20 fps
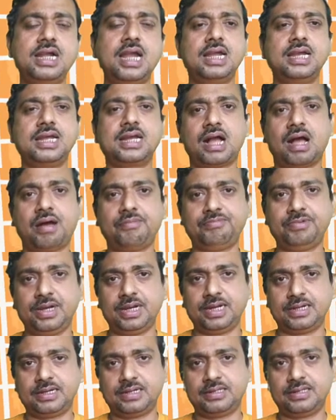and a
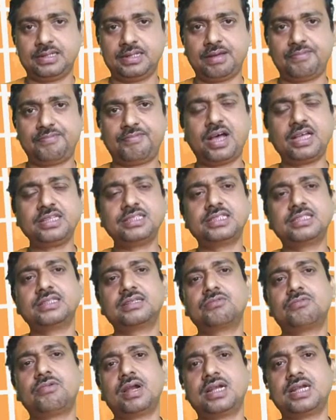couplet. The first
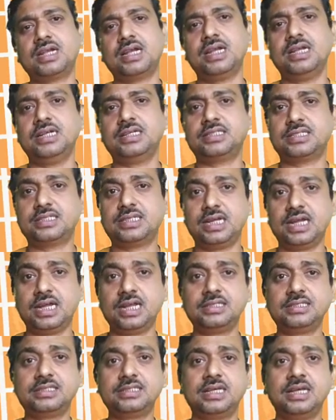quatrain
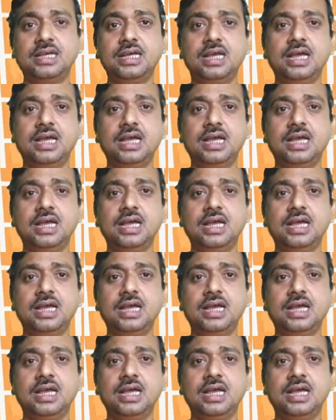tells,